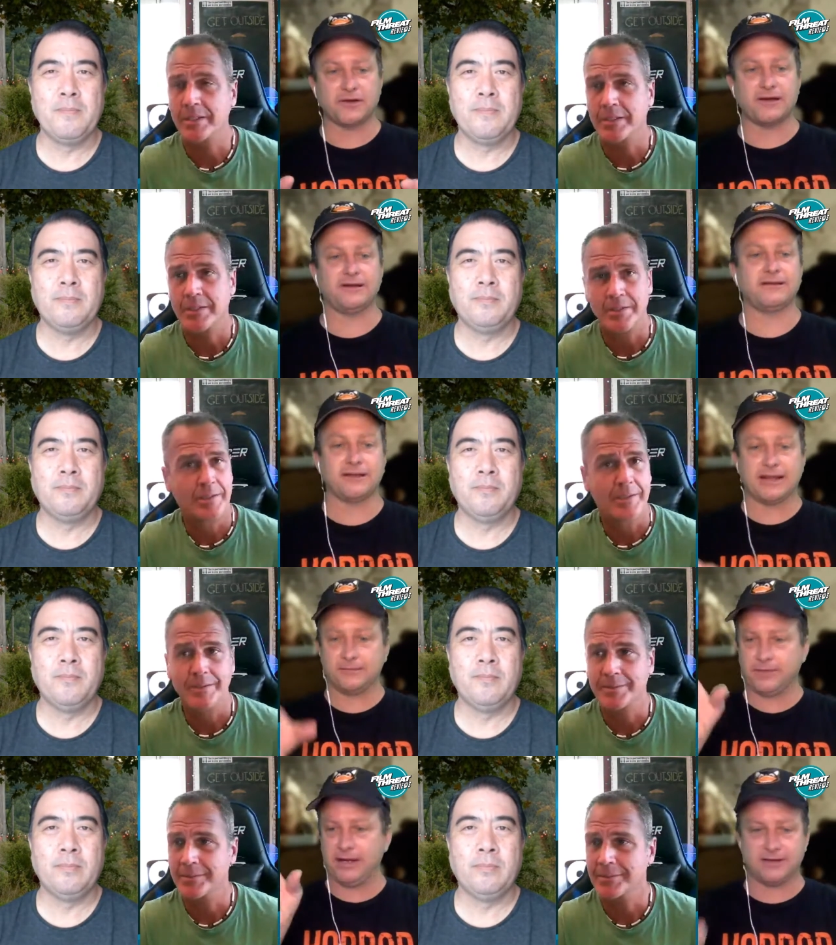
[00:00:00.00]
Speaker 1: cut
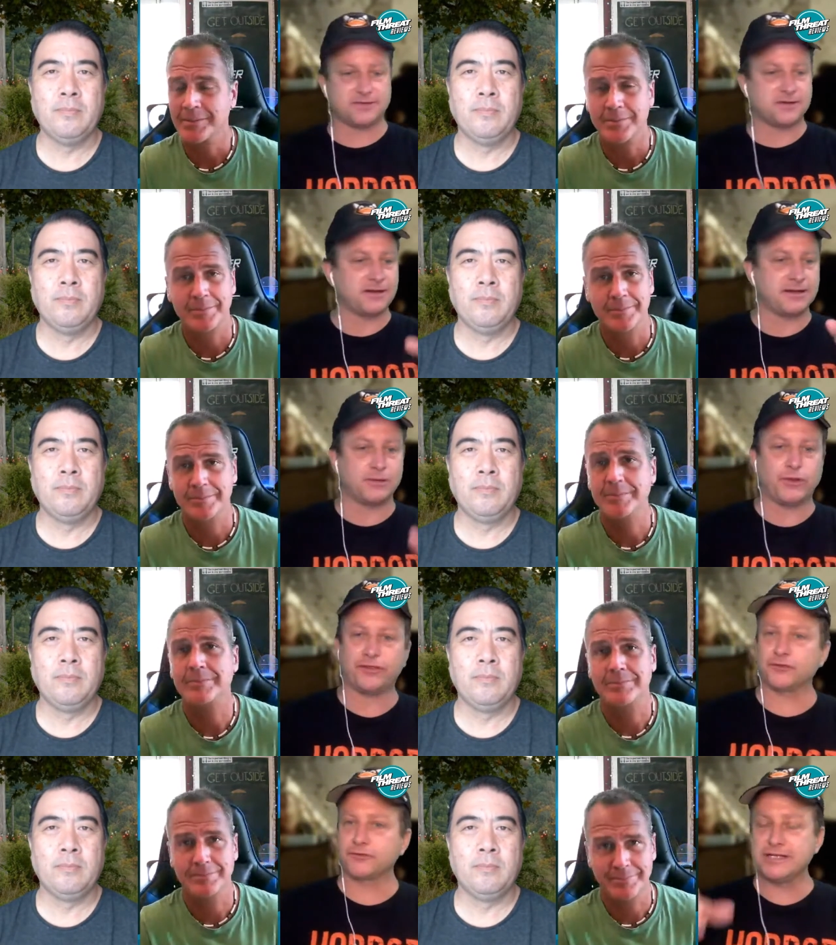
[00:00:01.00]
like be intercutting
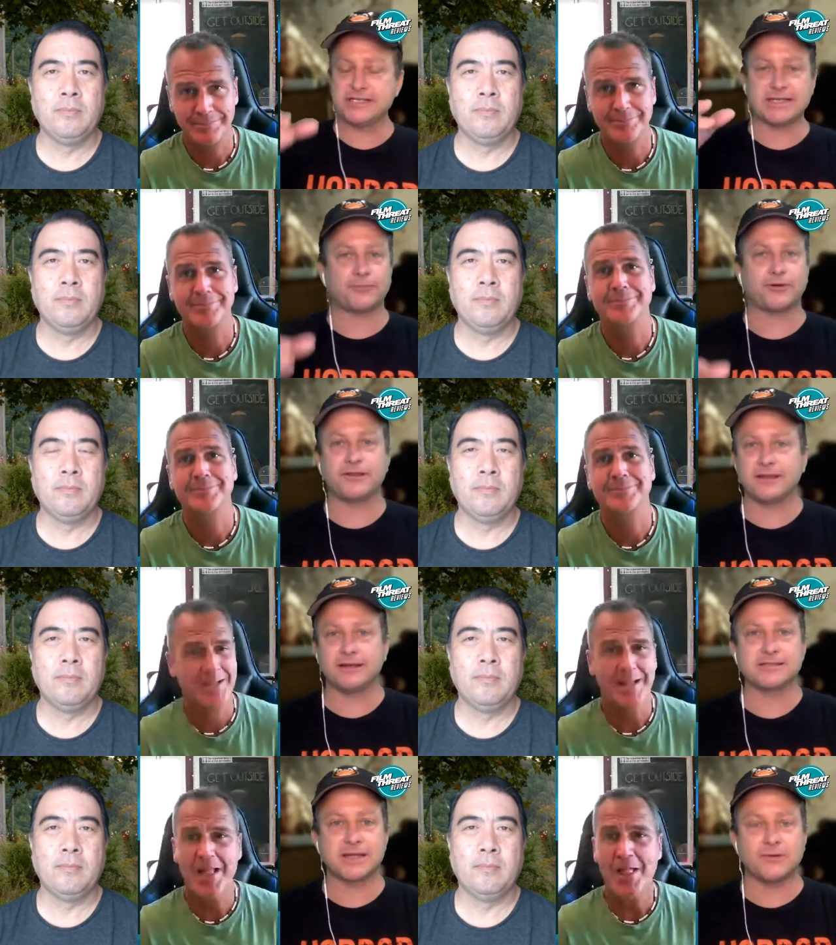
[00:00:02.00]
with three separate
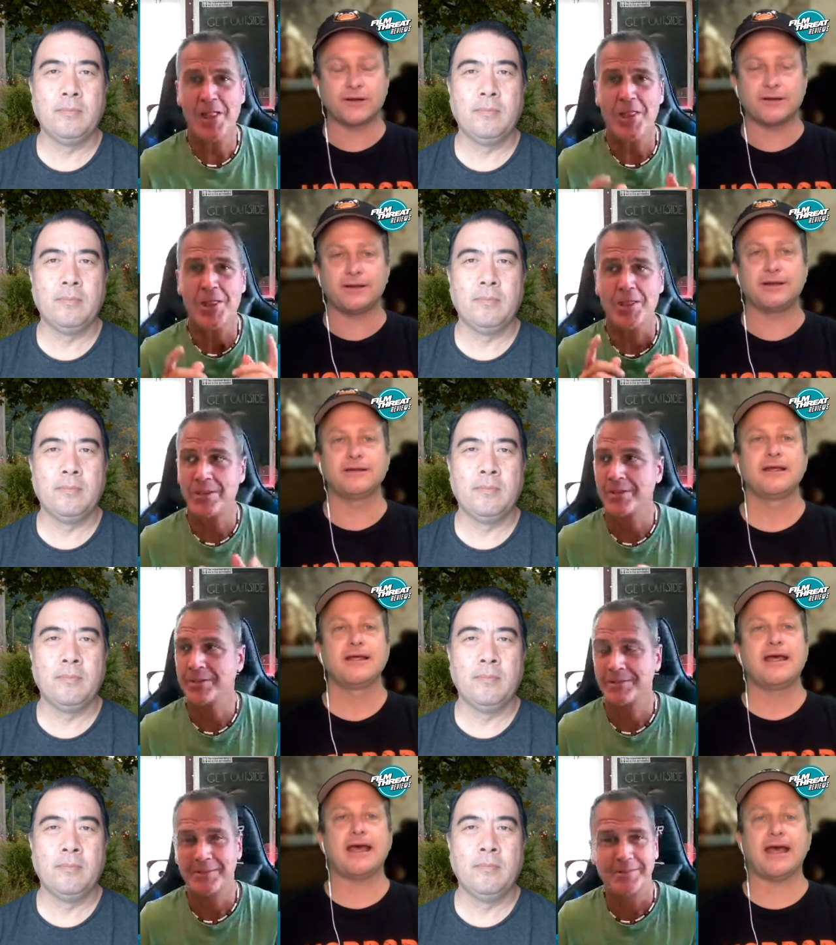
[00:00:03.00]
things going on.
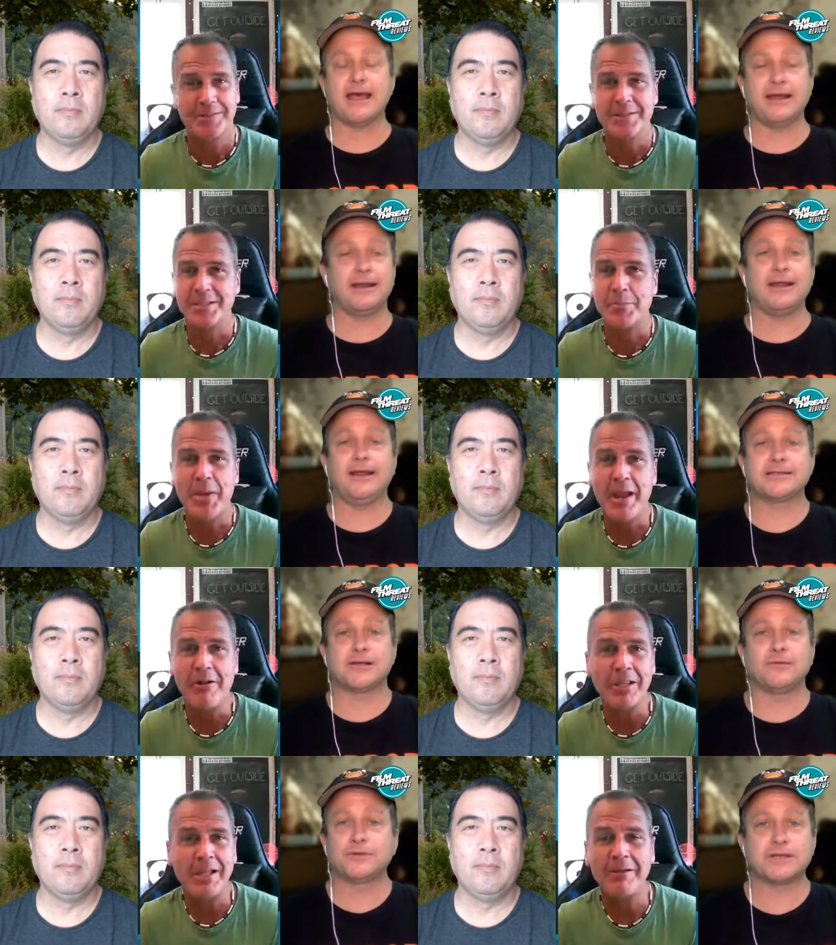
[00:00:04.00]
The and it's
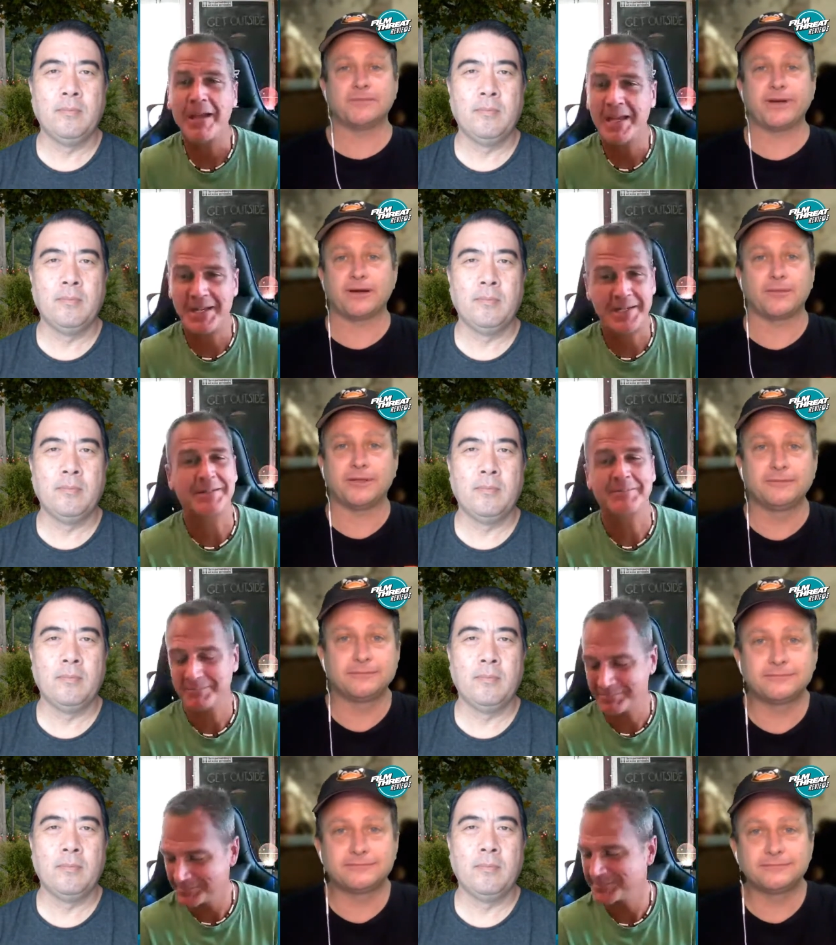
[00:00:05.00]
almost editing. unbearable.
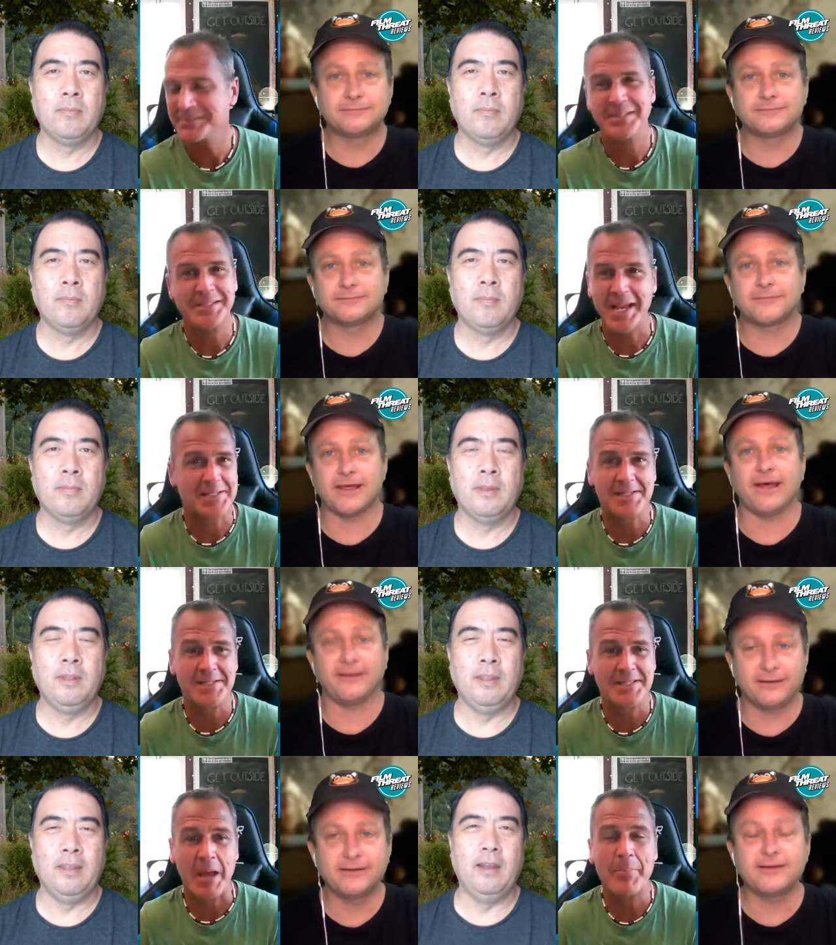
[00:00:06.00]
Speaker 2: Yes. Yeah.
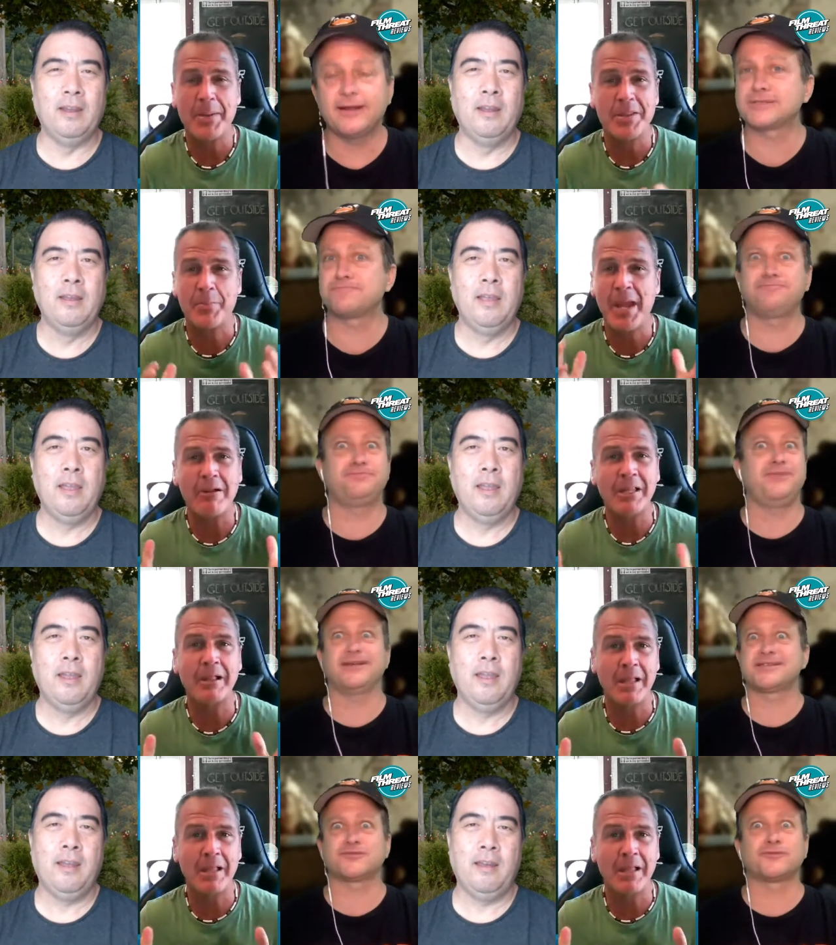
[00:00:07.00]
That, yeah. The
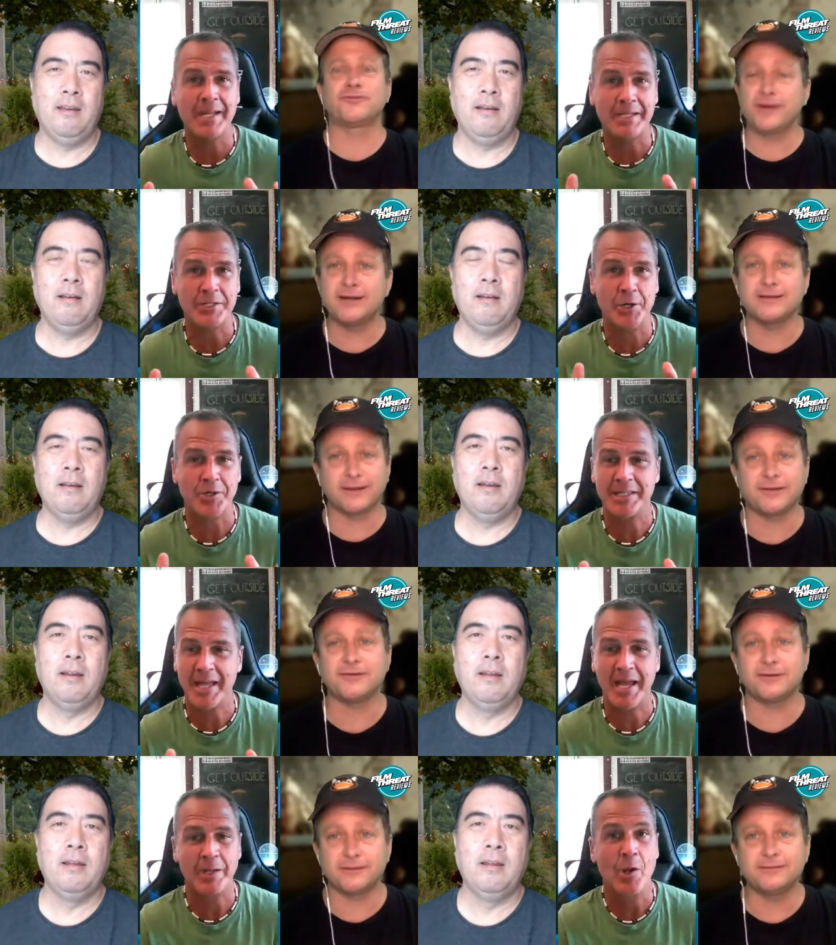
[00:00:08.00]
parallel it's editing really during
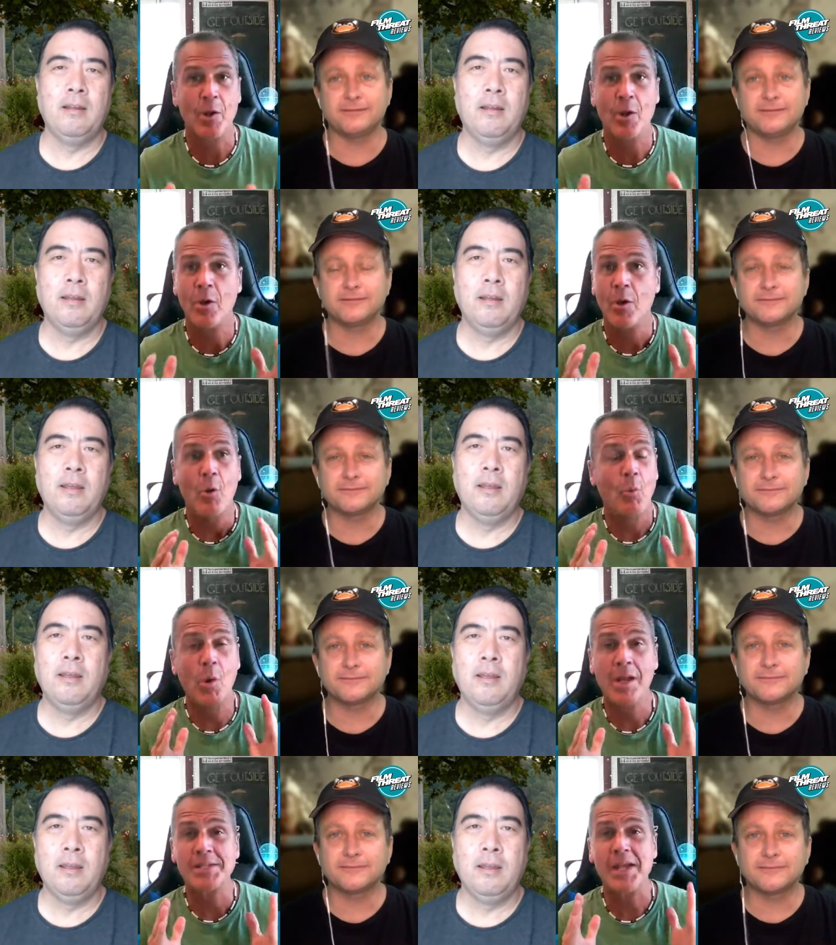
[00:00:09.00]
good. that
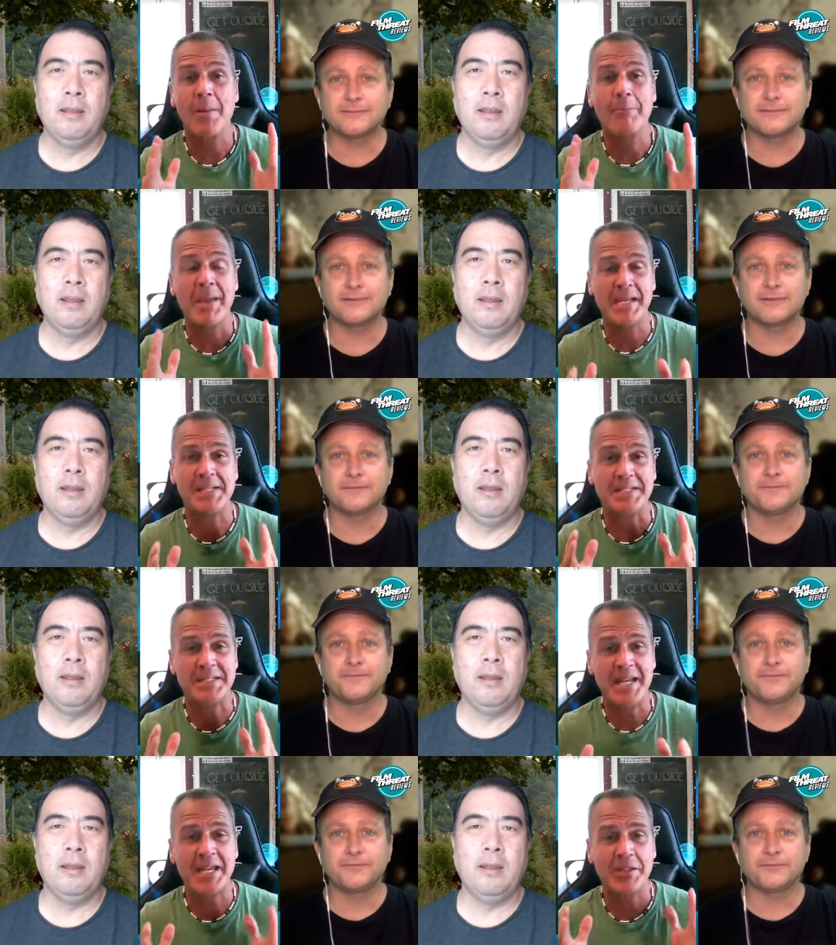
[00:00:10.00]
was amazing to
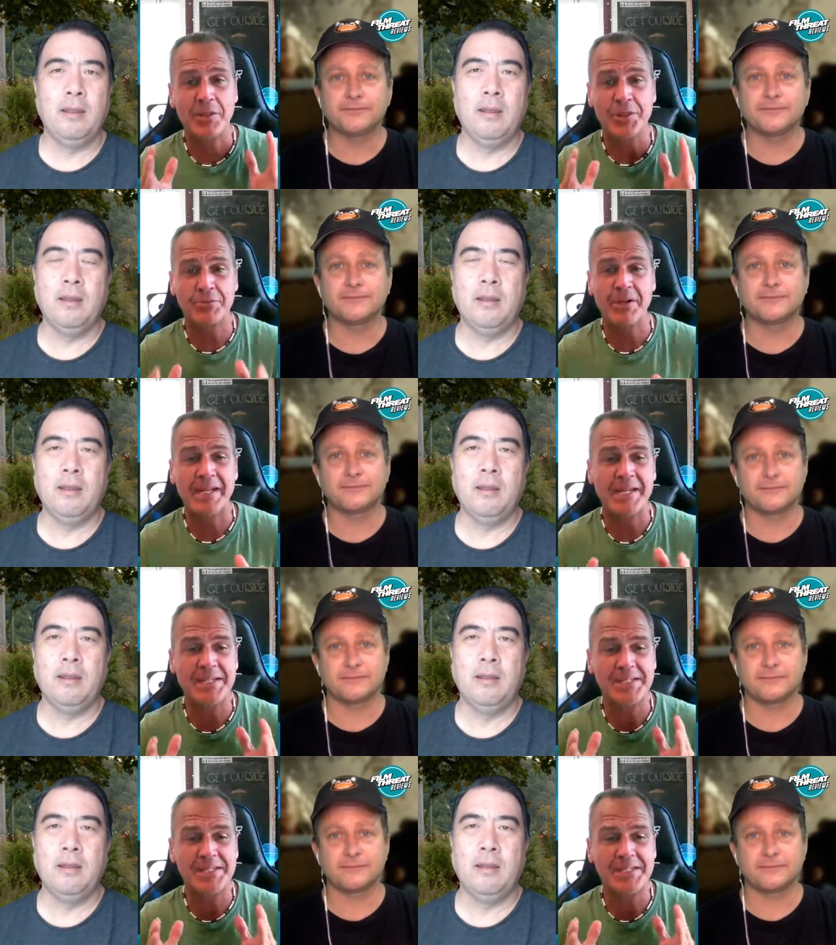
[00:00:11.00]
take three